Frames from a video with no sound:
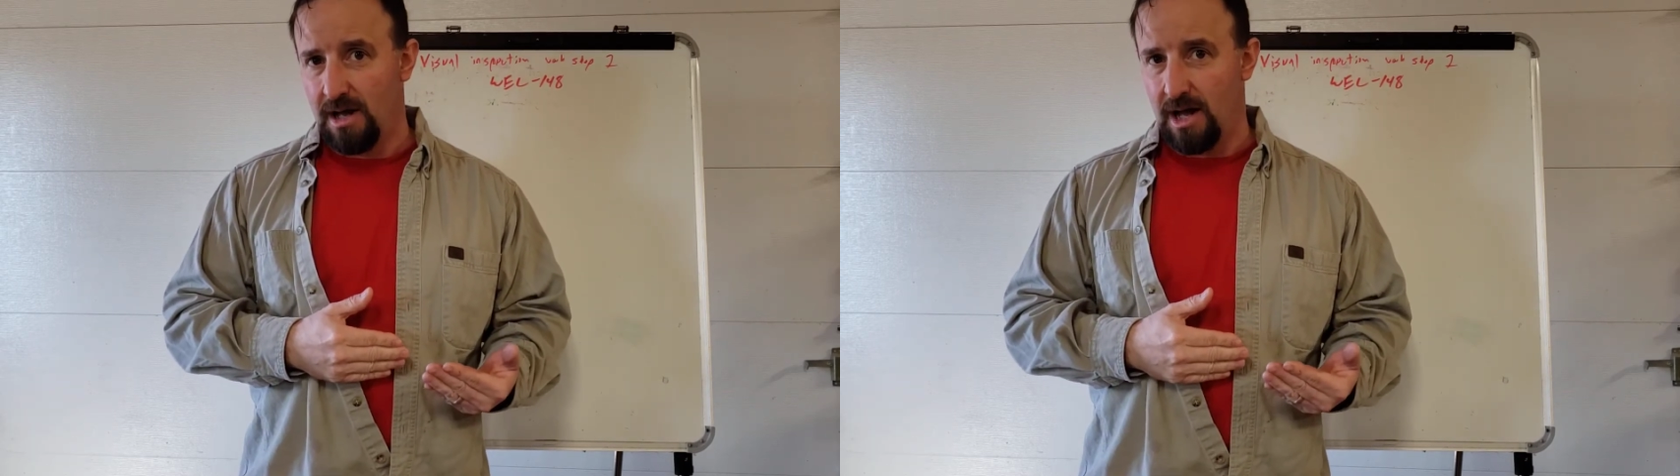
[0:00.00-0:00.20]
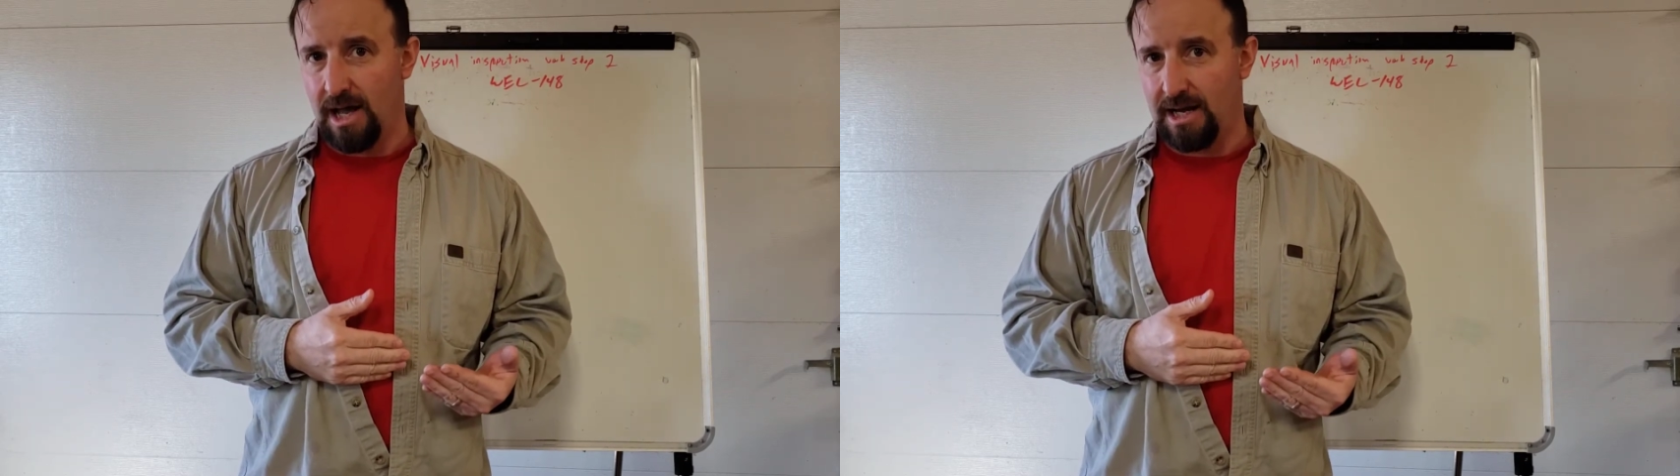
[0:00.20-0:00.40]

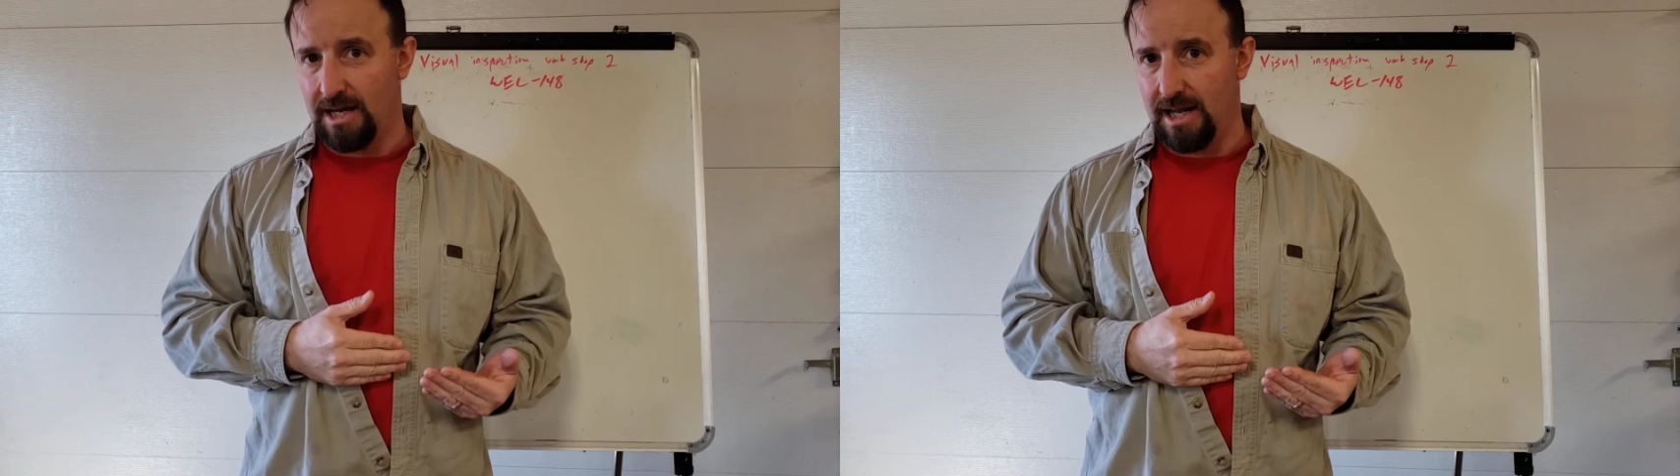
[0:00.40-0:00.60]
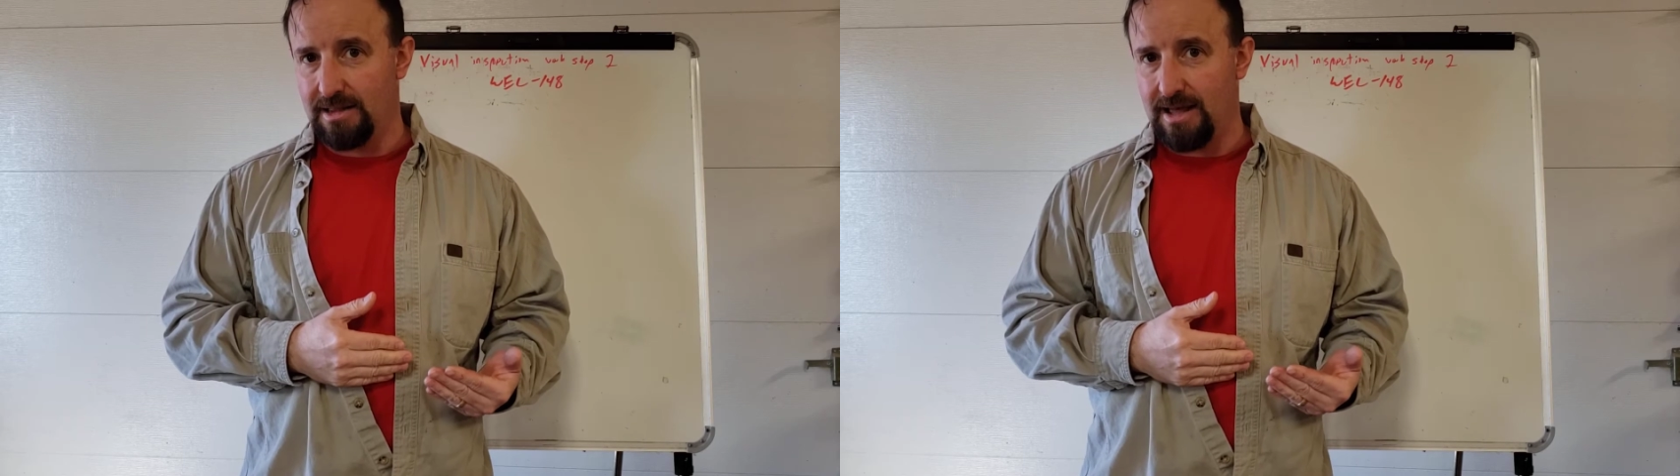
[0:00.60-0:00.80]
It
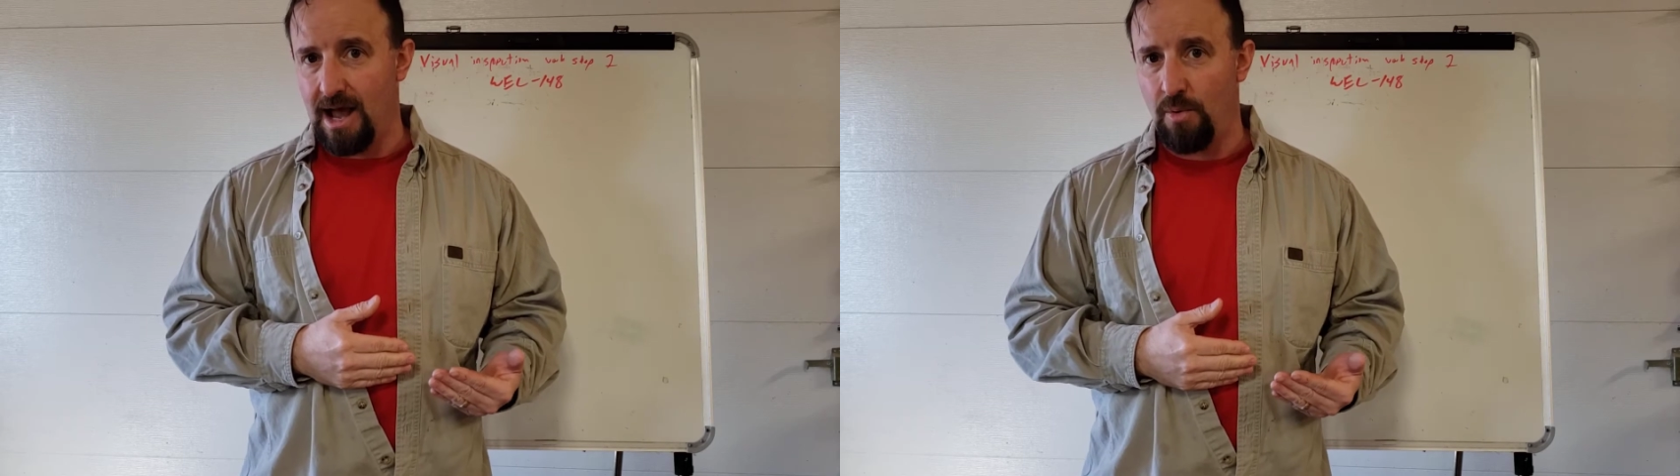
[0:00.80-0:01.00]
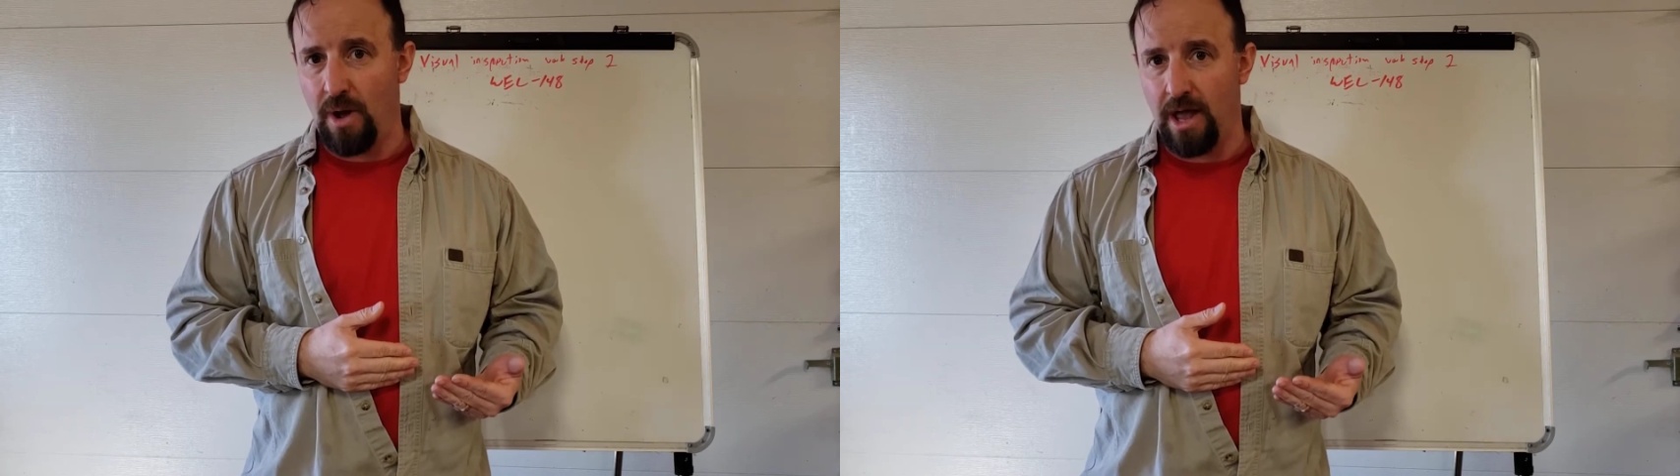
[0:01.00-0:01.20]
can get
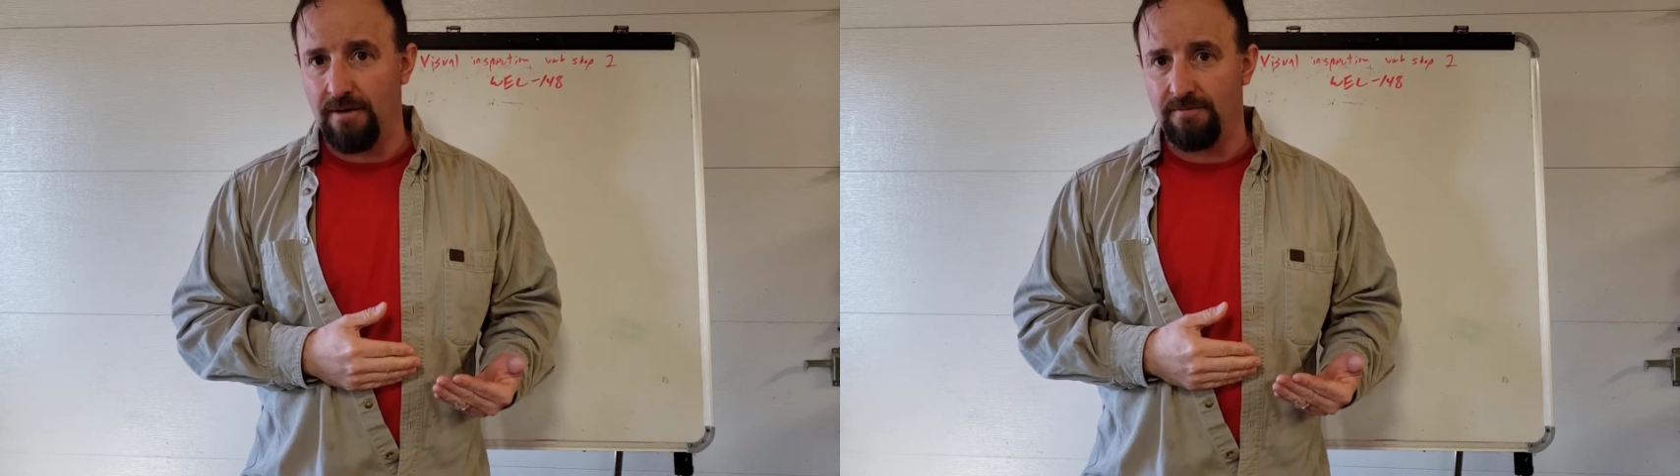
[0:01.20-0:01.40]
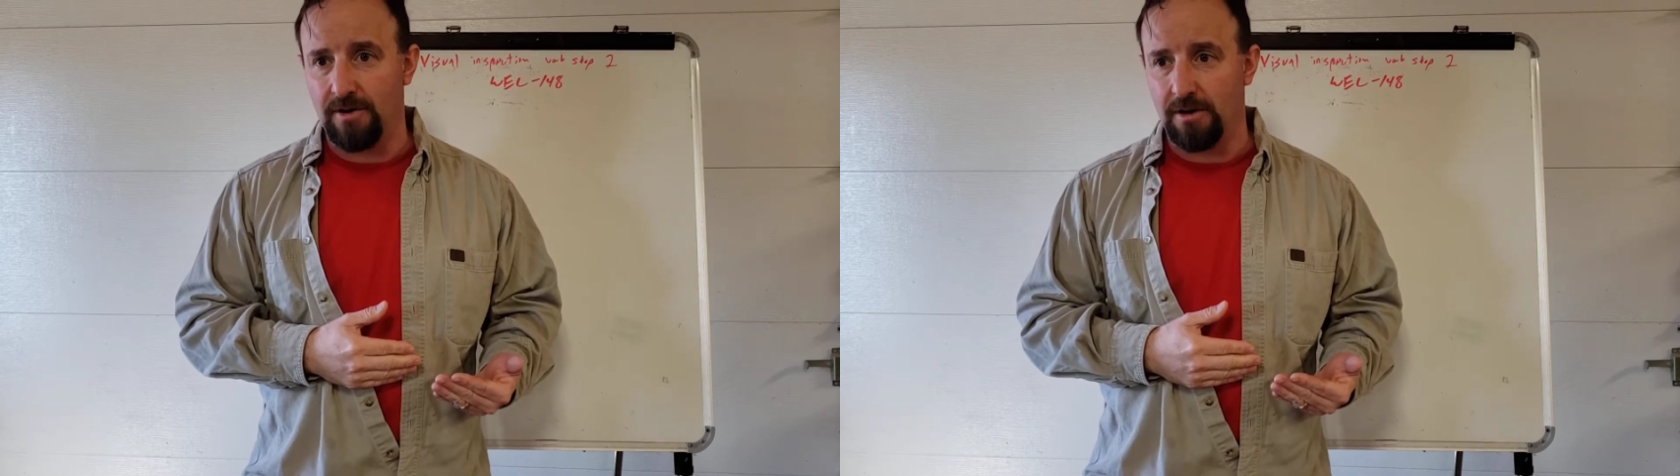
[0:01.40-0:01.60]
that way
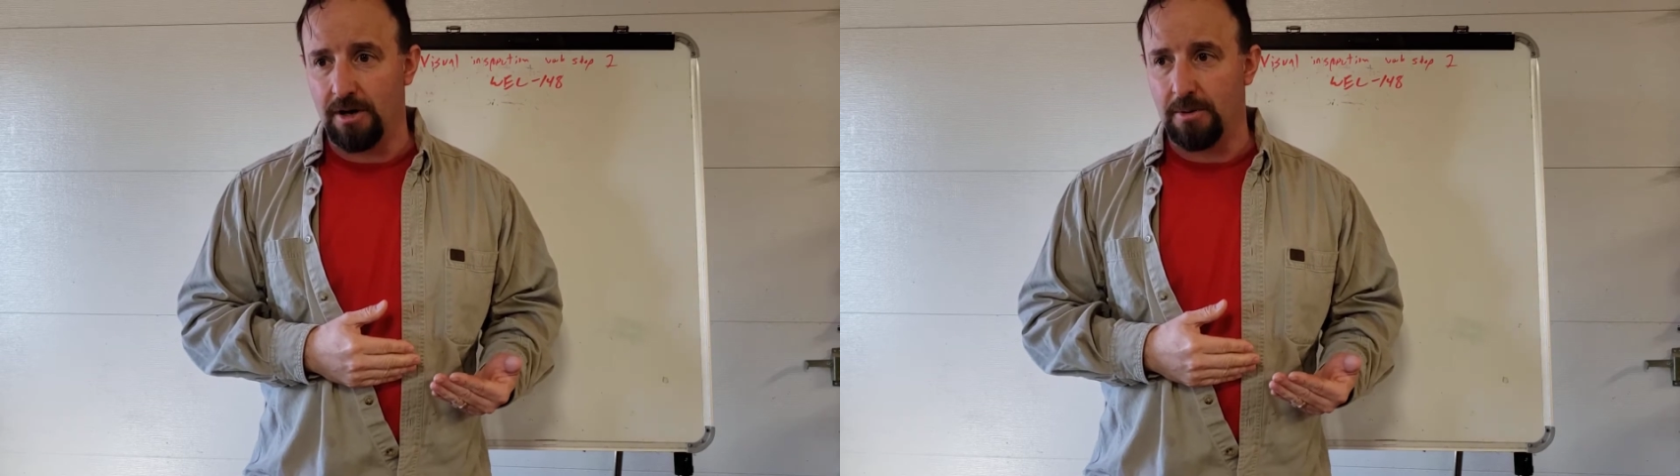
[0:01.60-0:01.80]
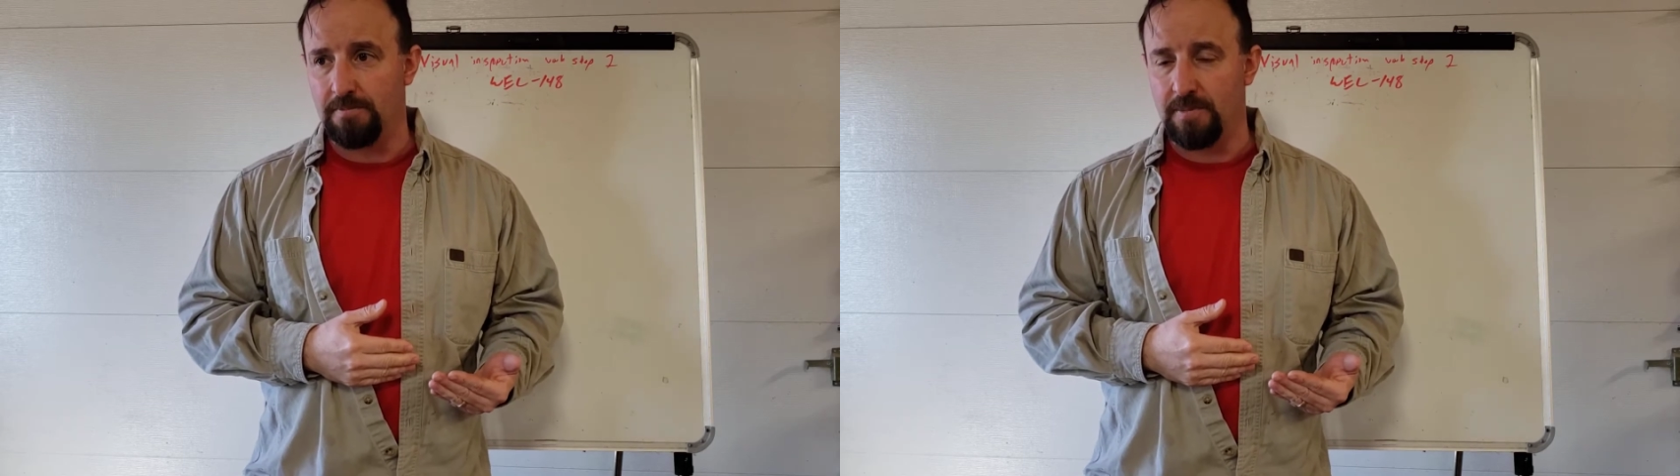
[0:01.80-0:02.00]
if
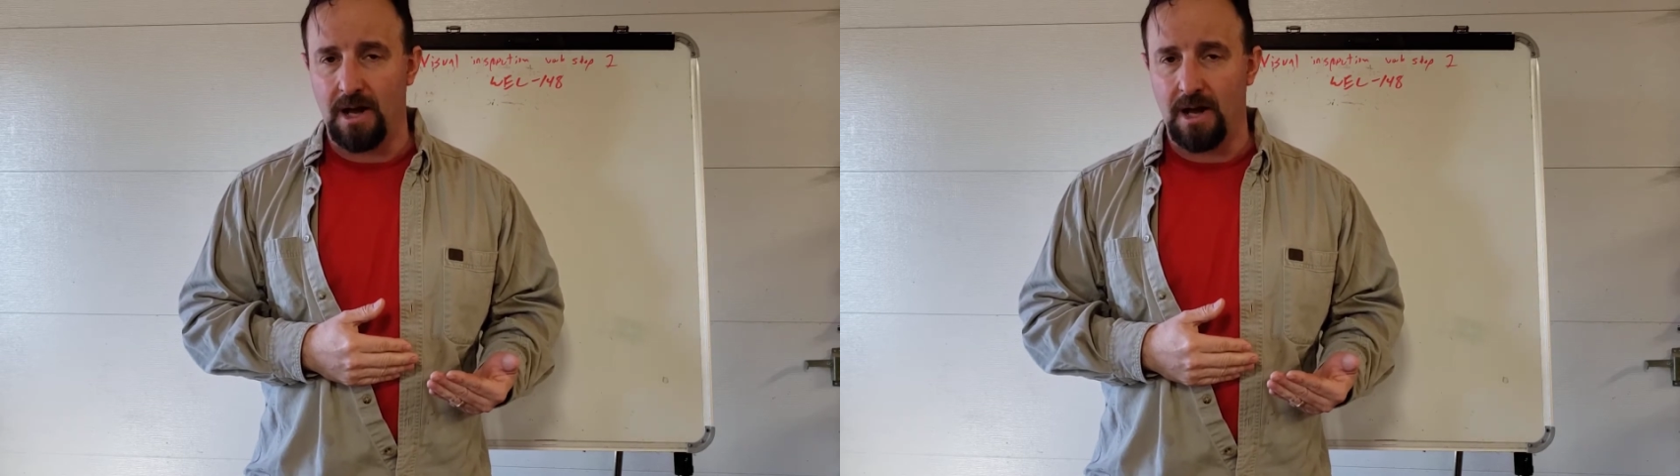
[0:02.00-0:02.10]
your